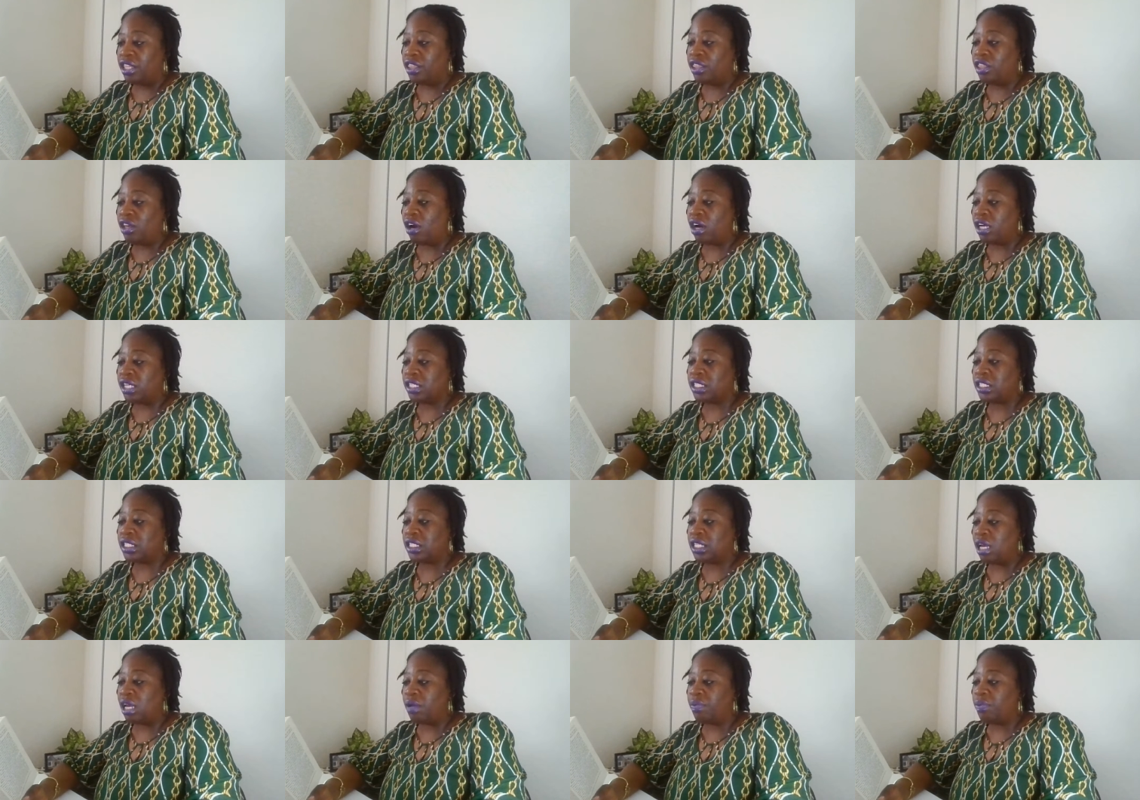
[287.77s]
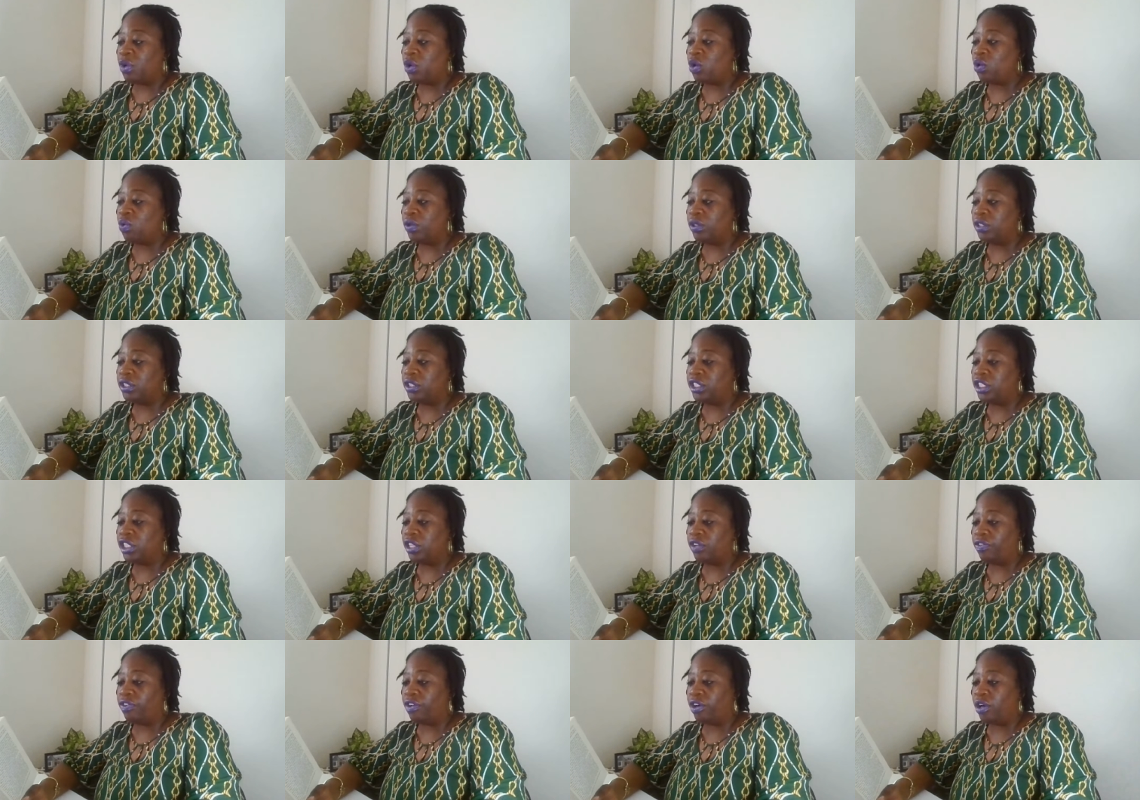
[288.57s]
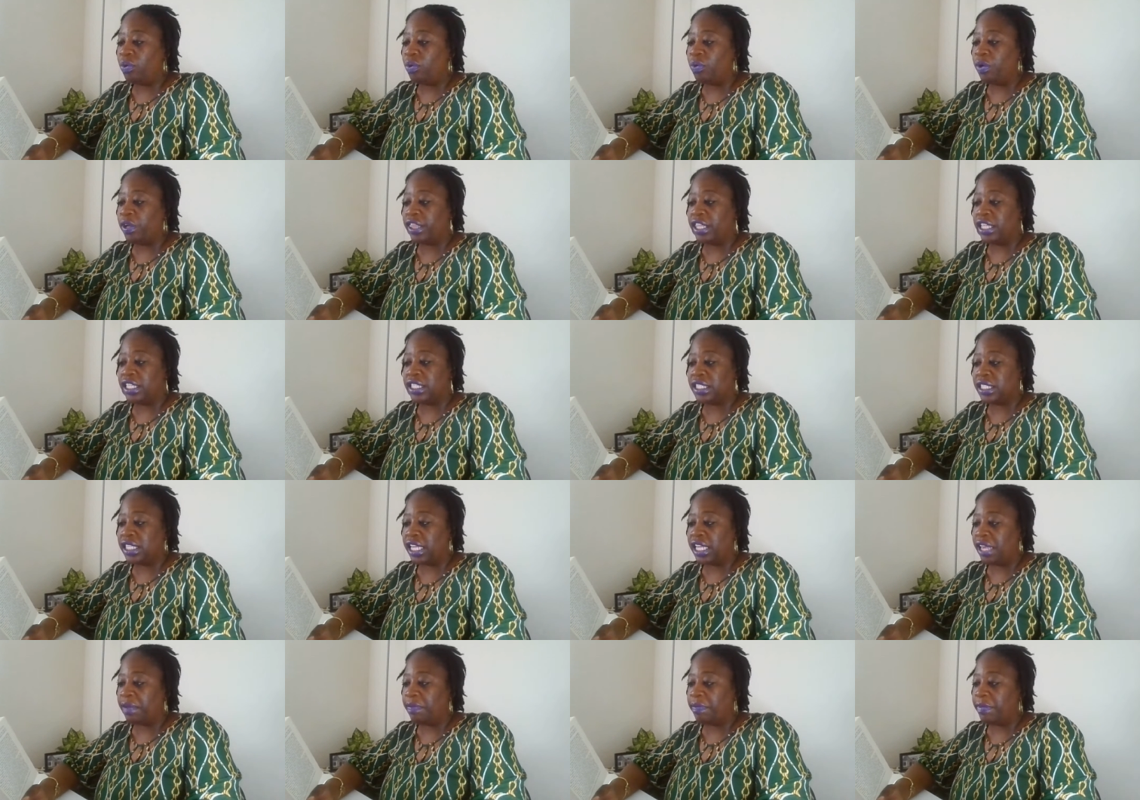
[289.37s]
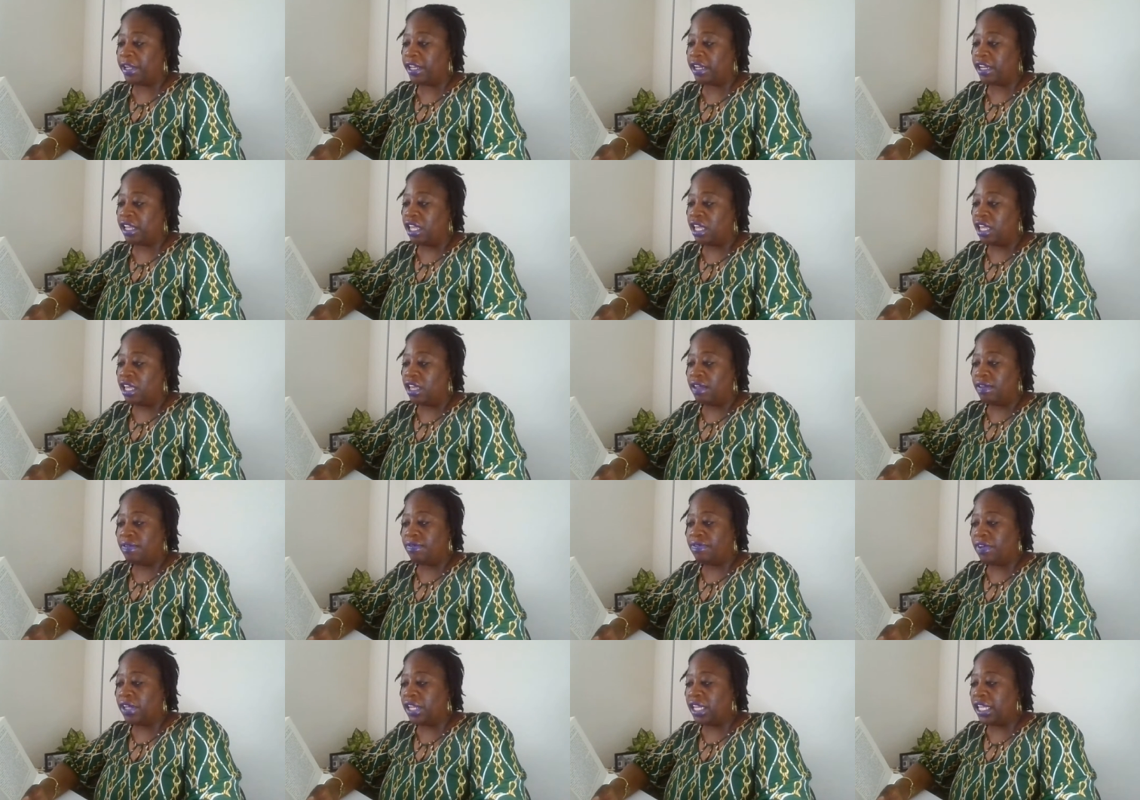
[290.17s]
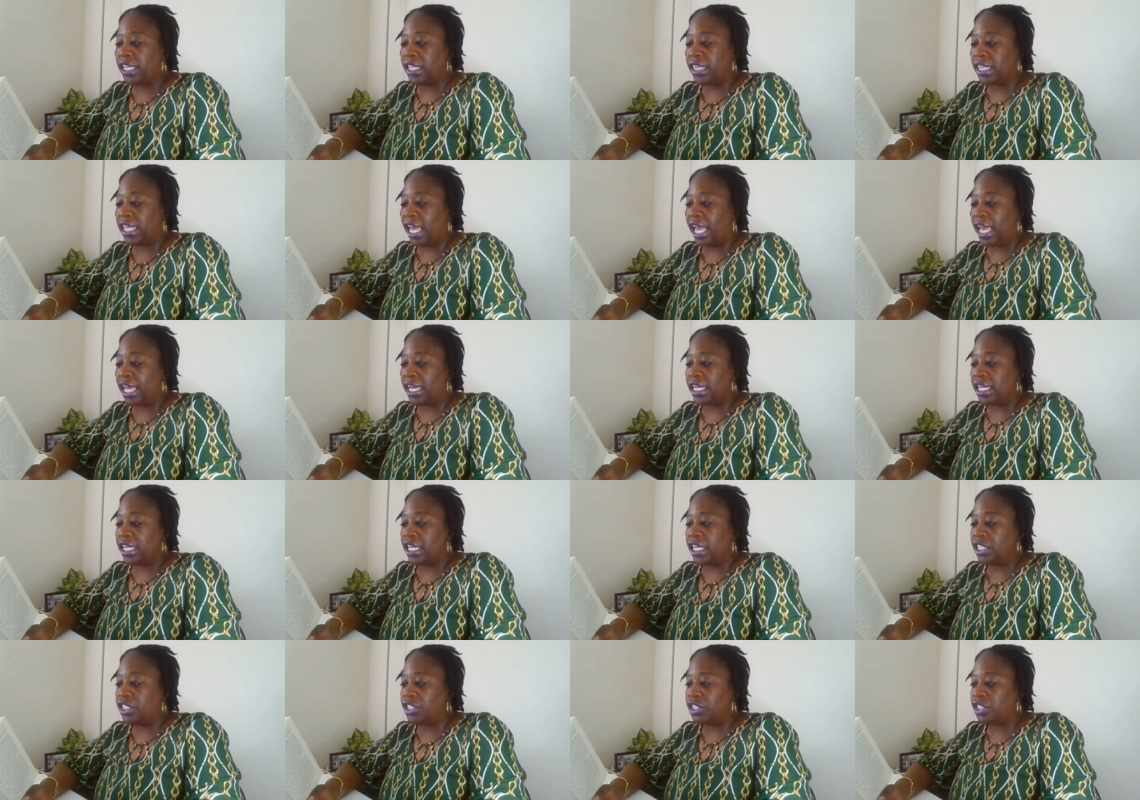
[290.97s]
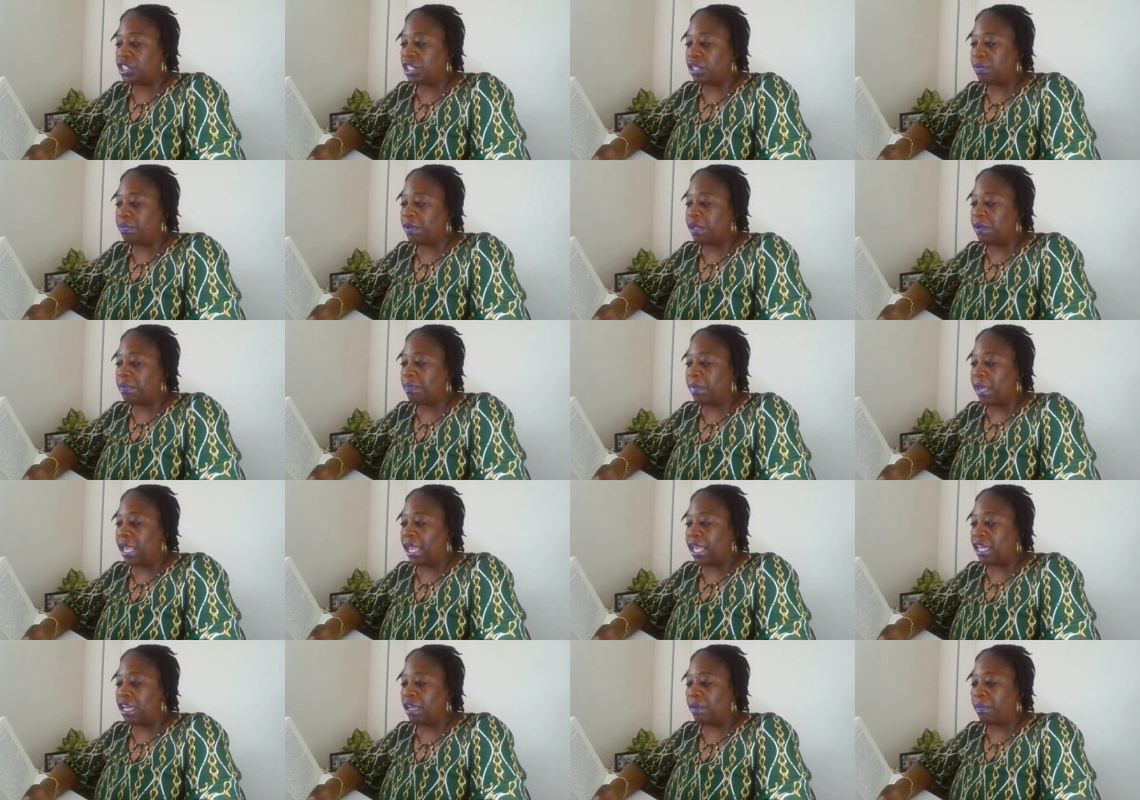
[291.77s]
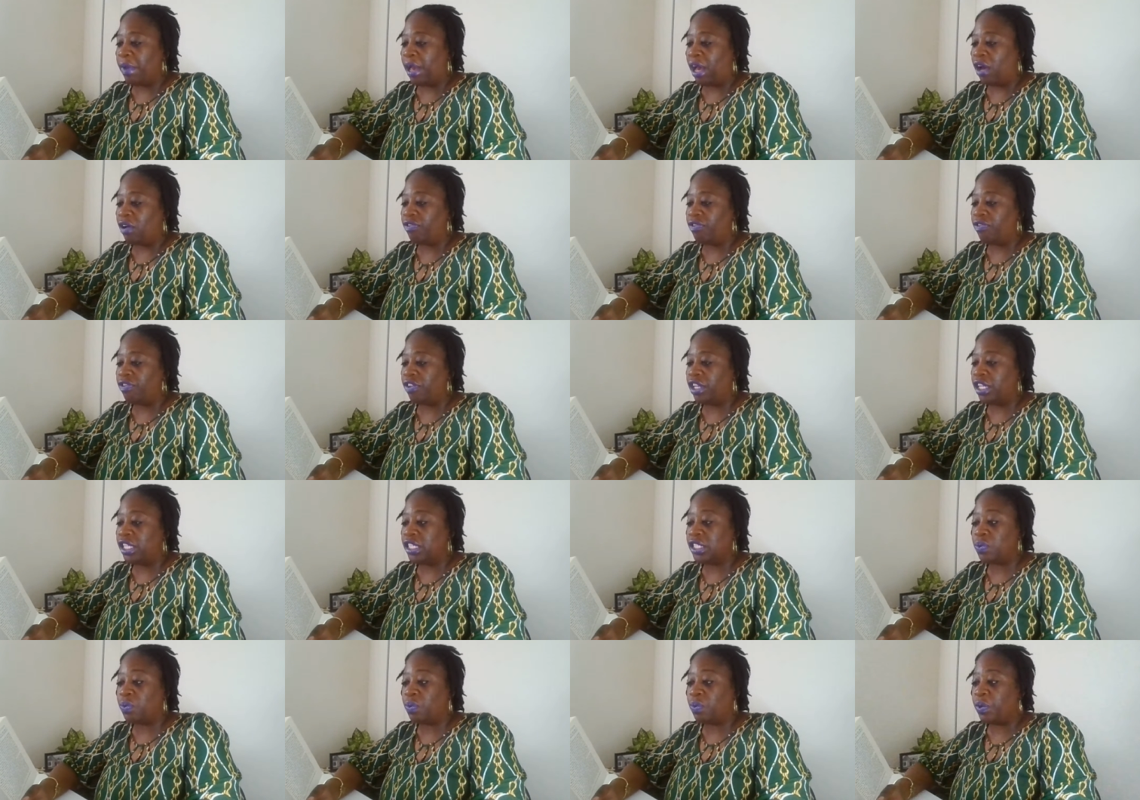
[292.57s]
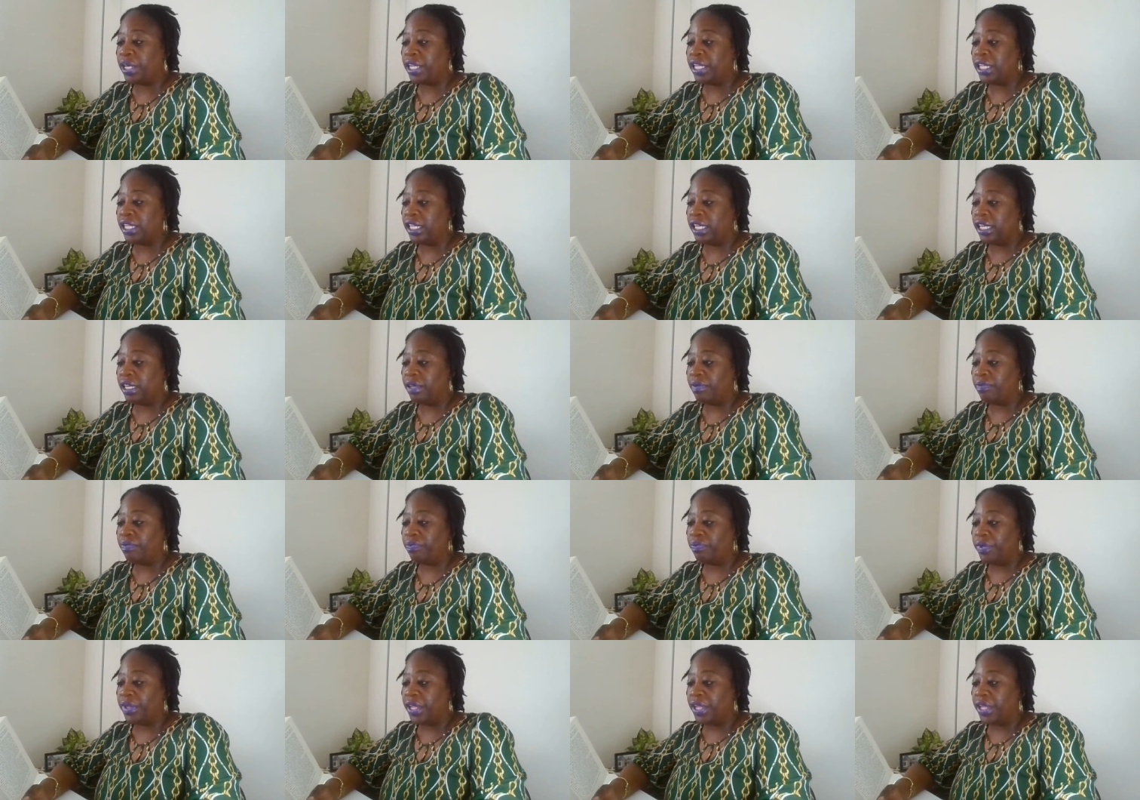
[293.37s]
There are some who will differ with this statement, feeling that it should be made about Phyllis Wheatley.